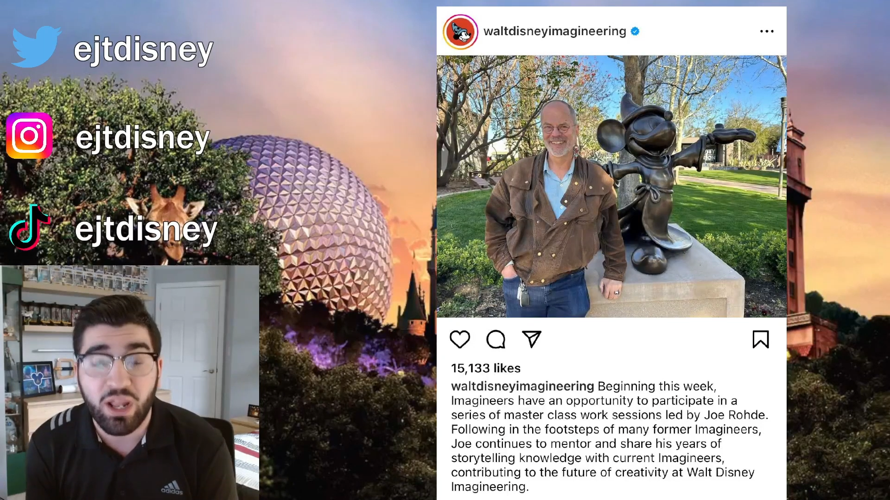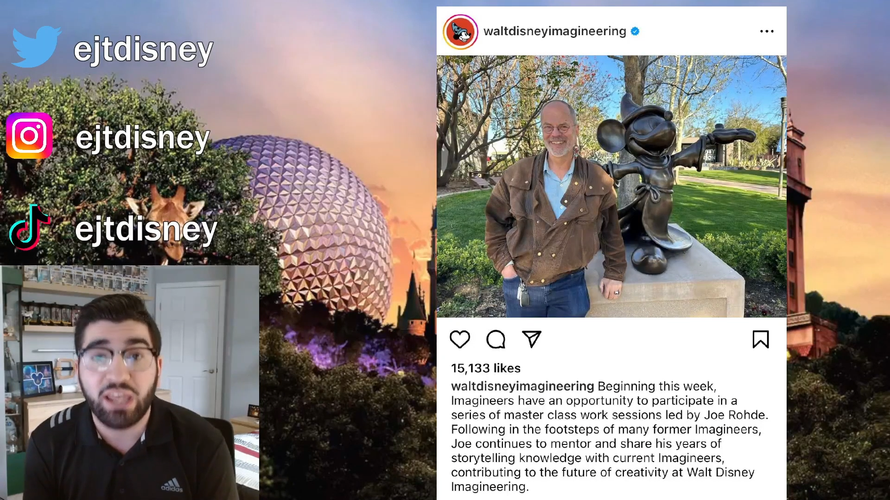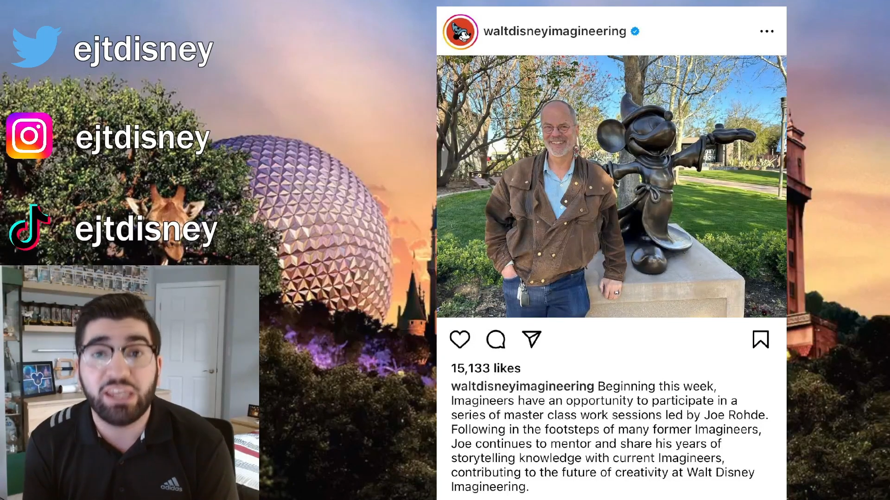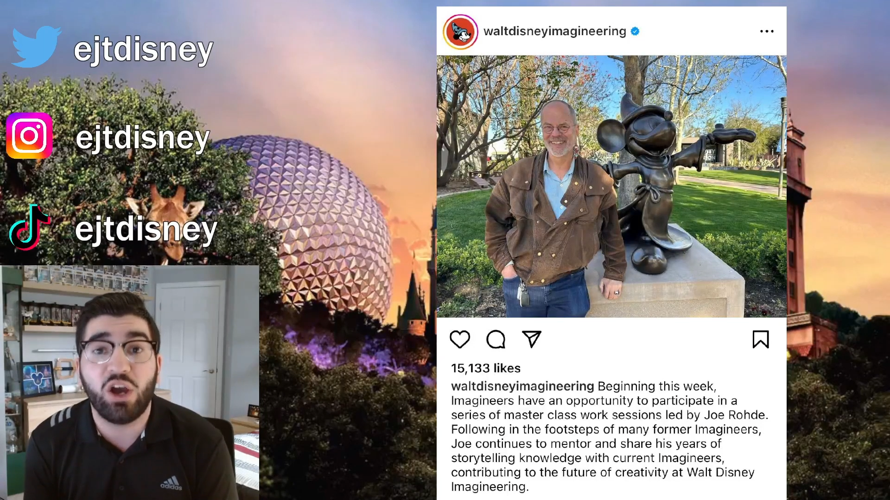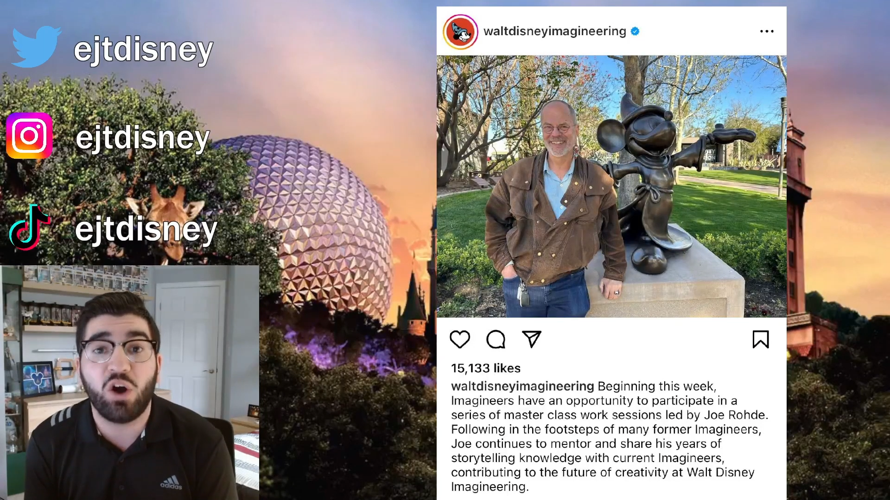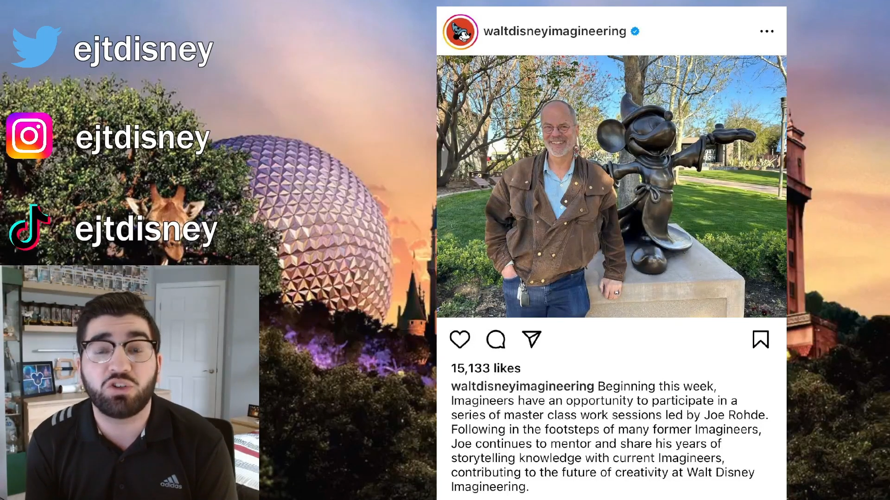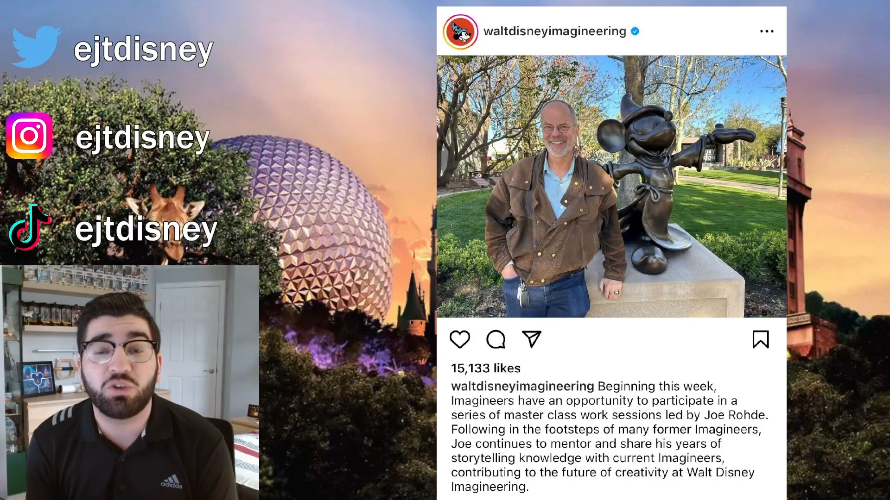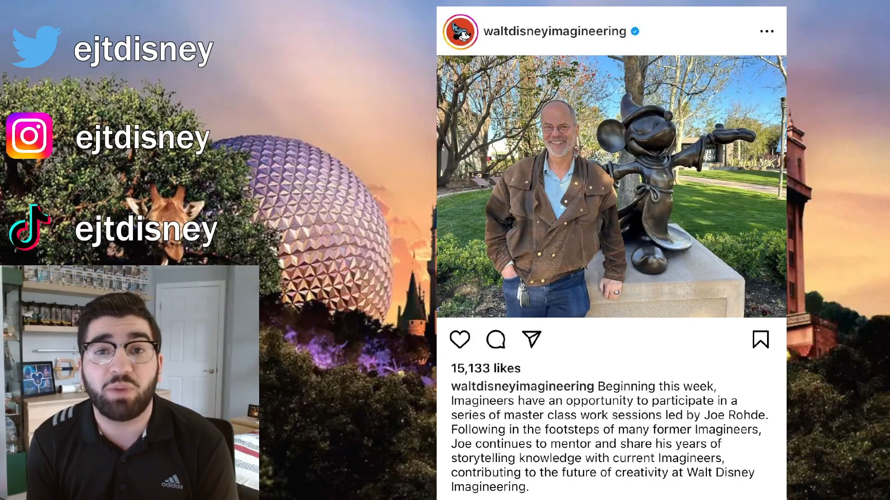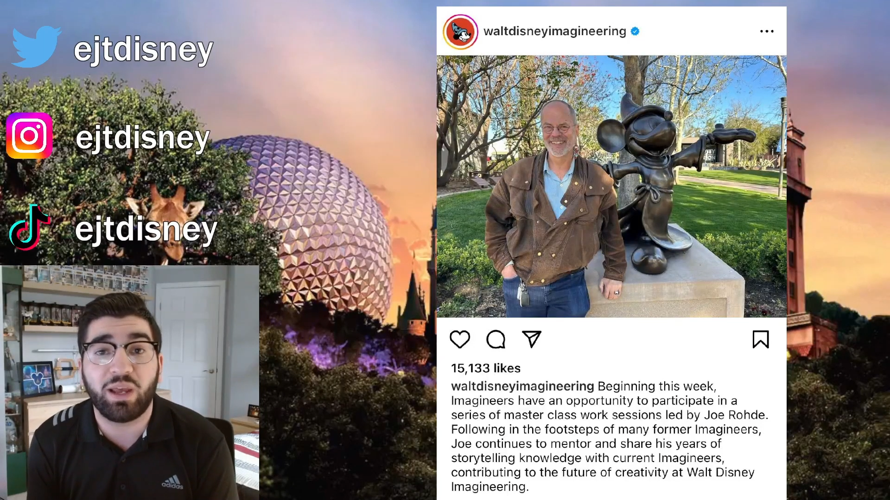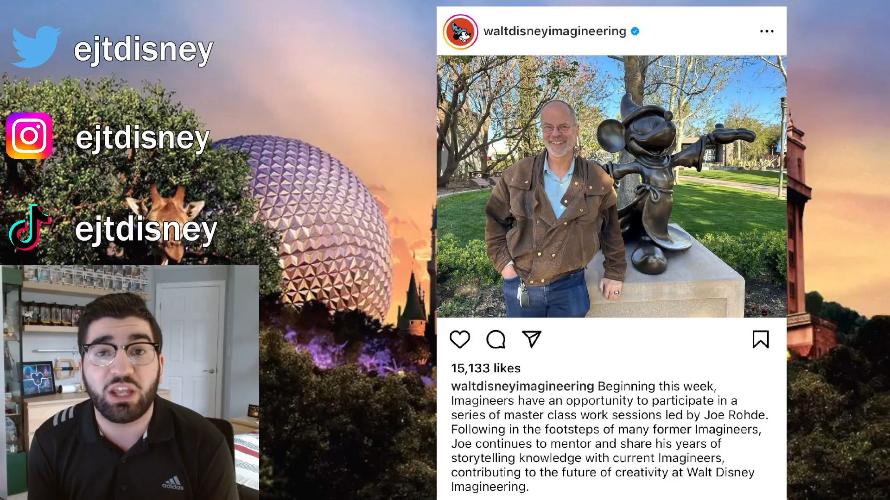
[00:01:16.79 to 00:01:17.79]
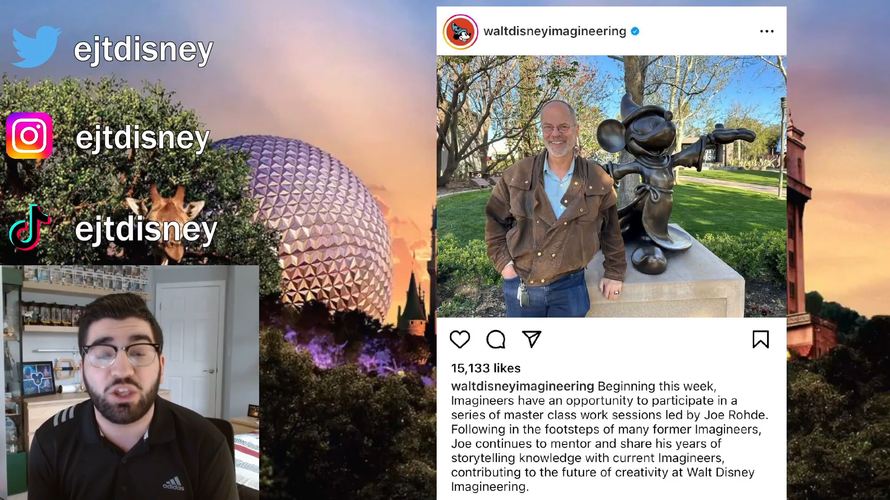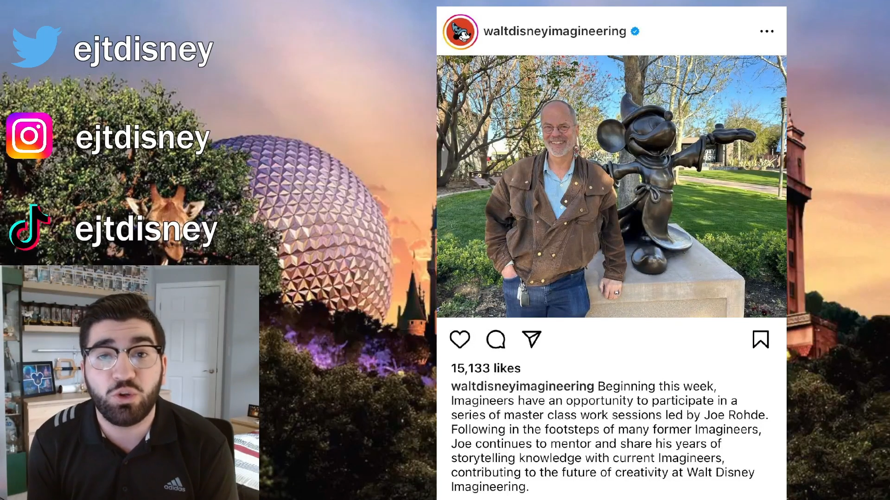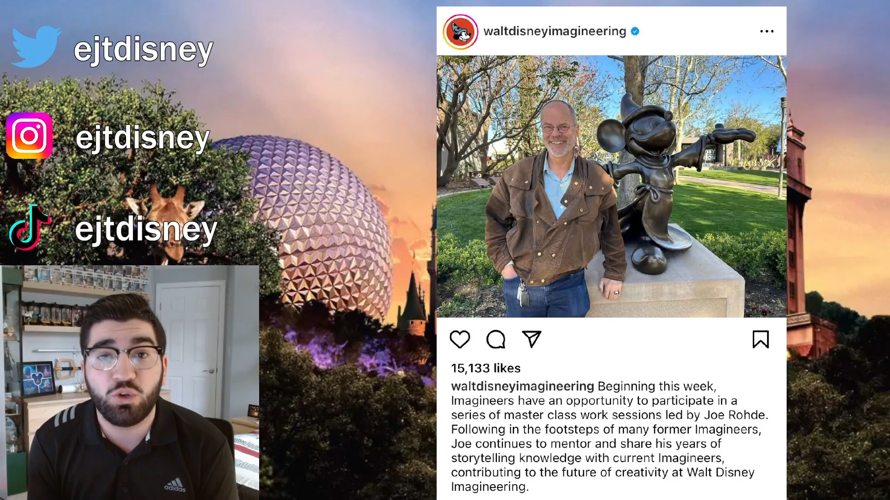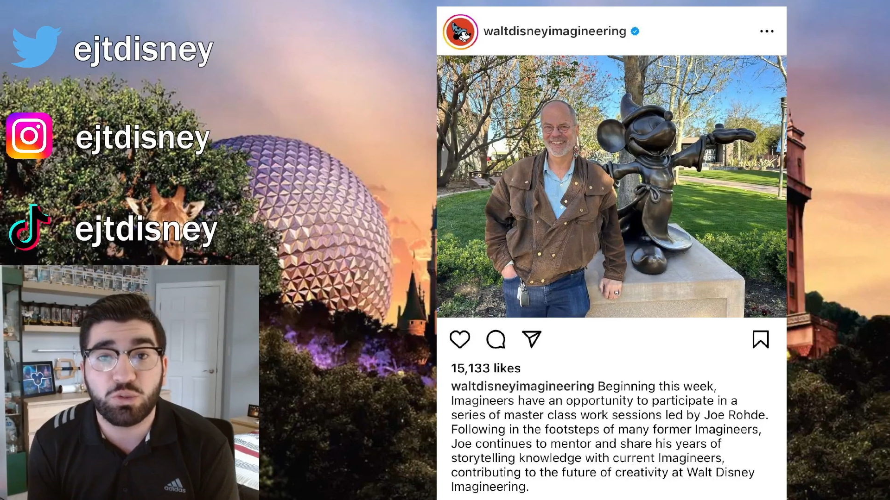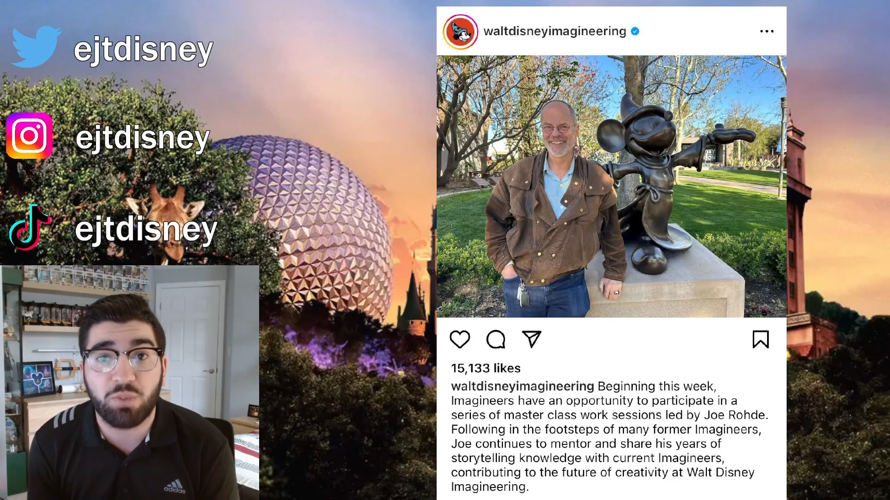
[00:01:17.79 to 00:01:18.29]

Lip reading: He also played a huge